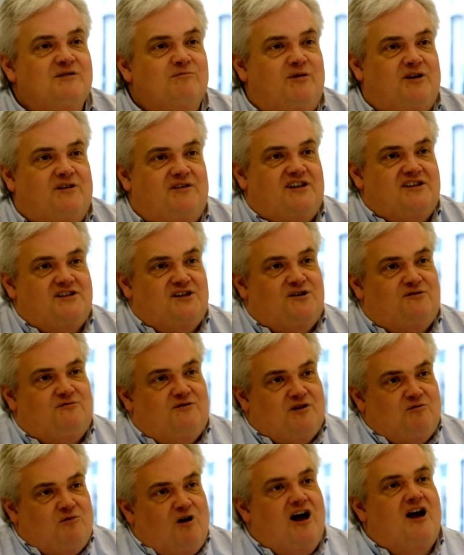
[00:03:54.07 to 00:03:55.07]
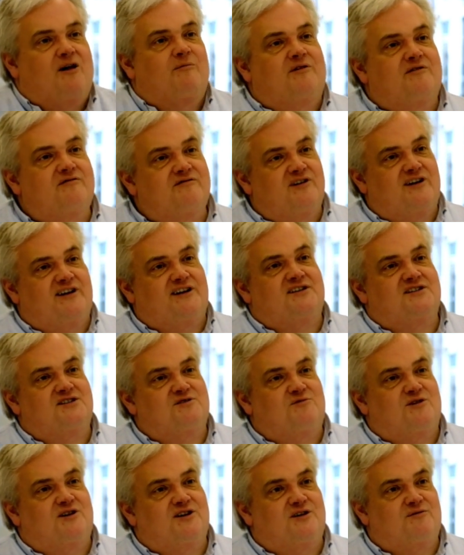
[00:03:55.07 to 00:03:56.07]
But there's no requirement for links
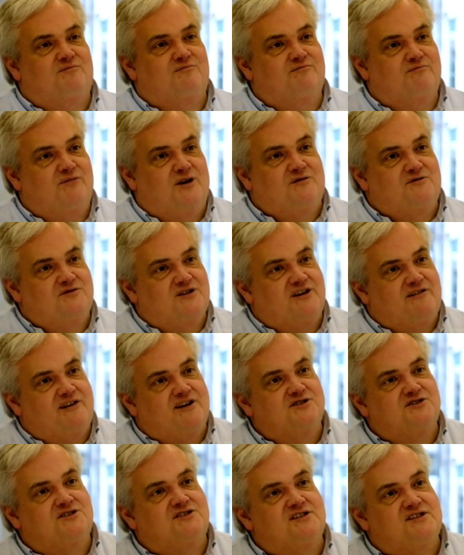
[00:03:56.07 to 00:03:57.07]
to work in both directions.